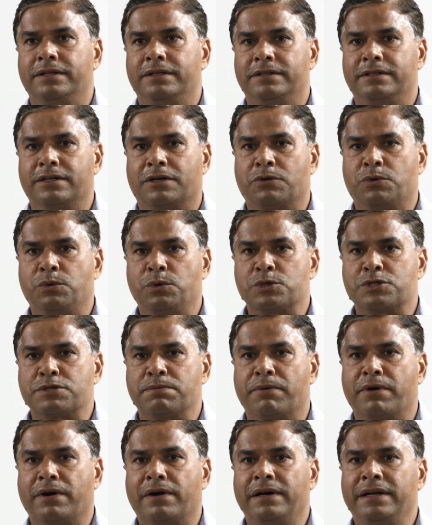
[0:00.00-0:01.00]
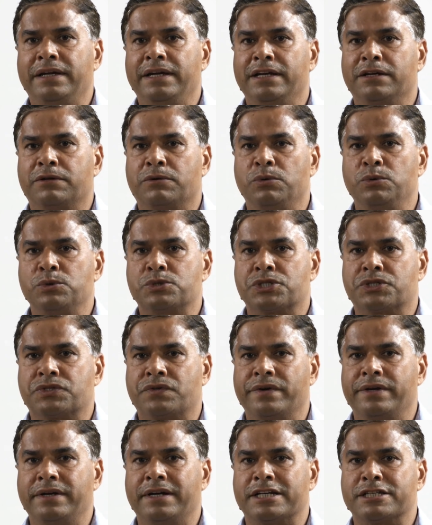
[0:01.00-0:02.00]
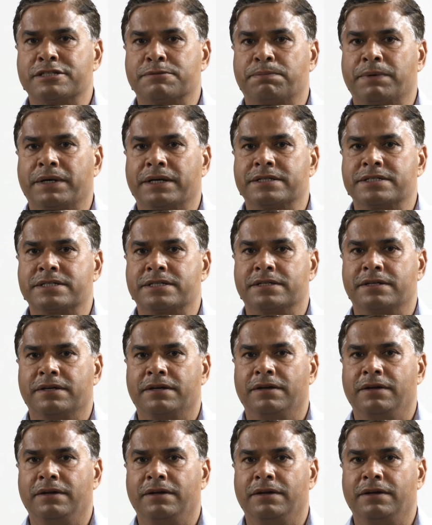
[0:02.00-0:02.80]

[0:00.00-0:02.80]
The course broadly includes three aspects.